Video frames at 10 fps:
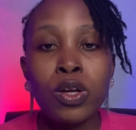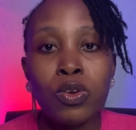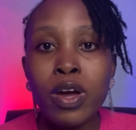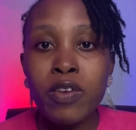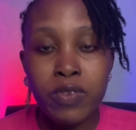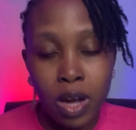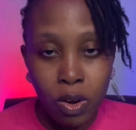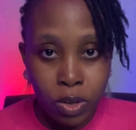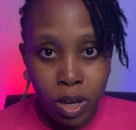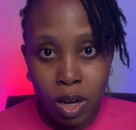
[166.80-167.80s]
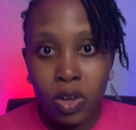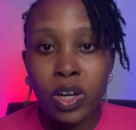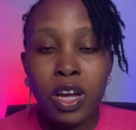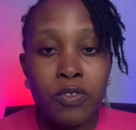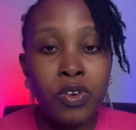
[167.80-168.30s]
every other hour,
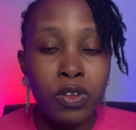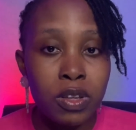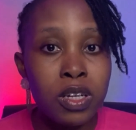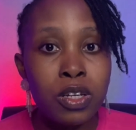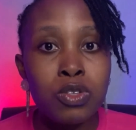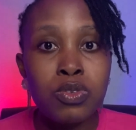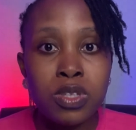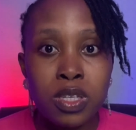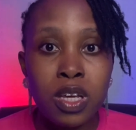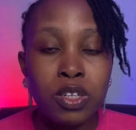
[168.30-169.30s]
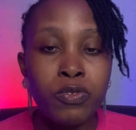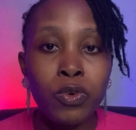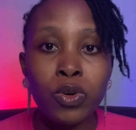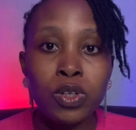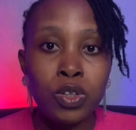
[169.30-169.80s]
every other day to search
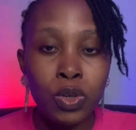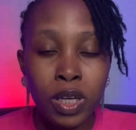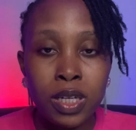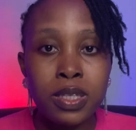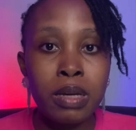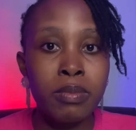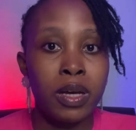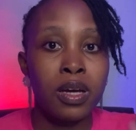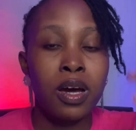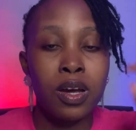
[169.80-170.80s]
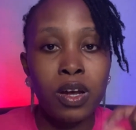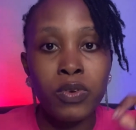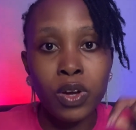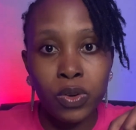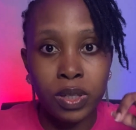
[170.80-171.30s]
for key term like hiring
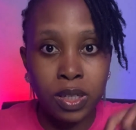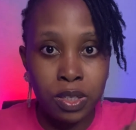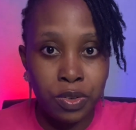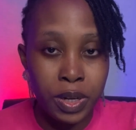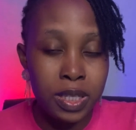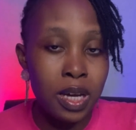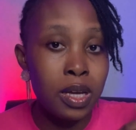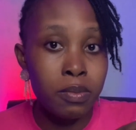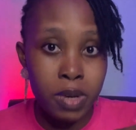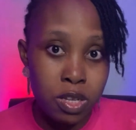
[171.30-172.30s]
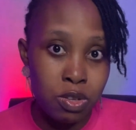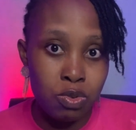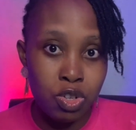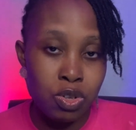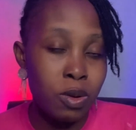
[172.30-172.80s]
content writer. In my
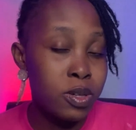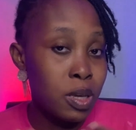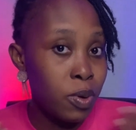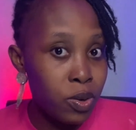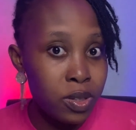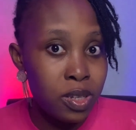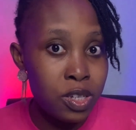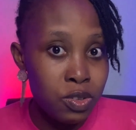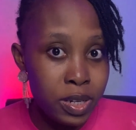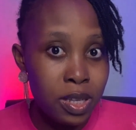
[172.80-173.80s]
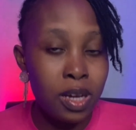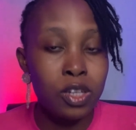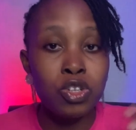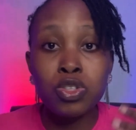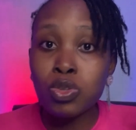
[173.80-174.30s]
situation, because I'm a content writer, I can
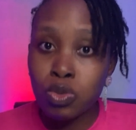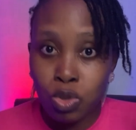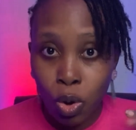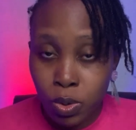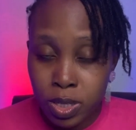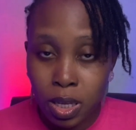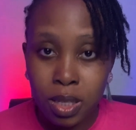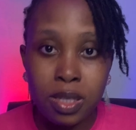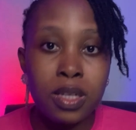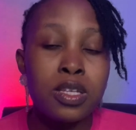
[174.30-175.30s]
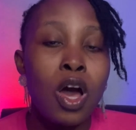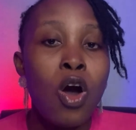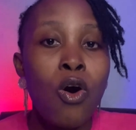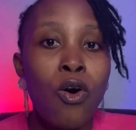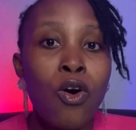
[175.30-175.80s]
just use your own skill set,
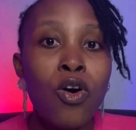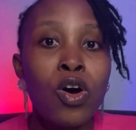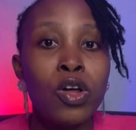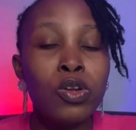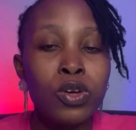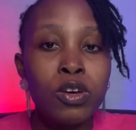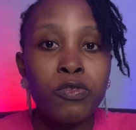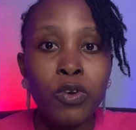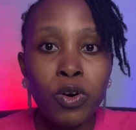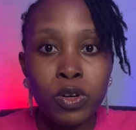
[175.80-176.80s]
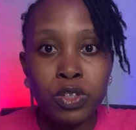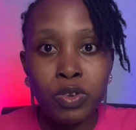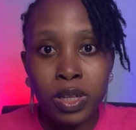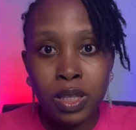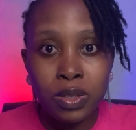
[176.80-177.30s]
or looking for
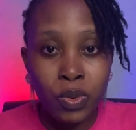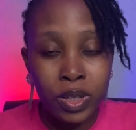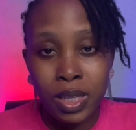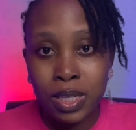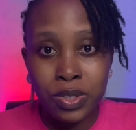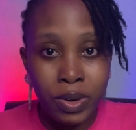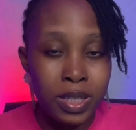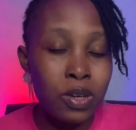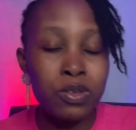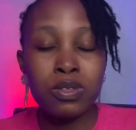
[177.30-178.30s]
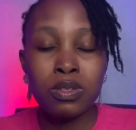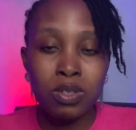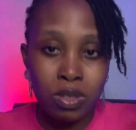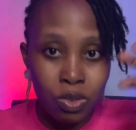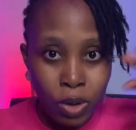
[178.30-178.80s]
content writer, or
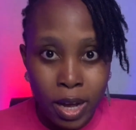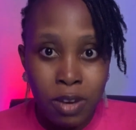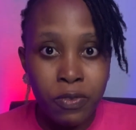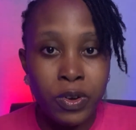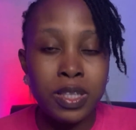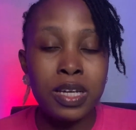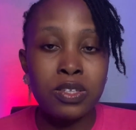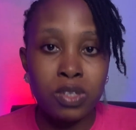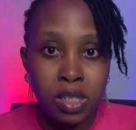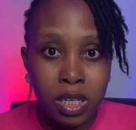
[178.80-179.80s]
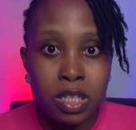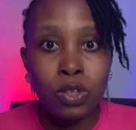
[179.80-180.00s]
any phrase that suggests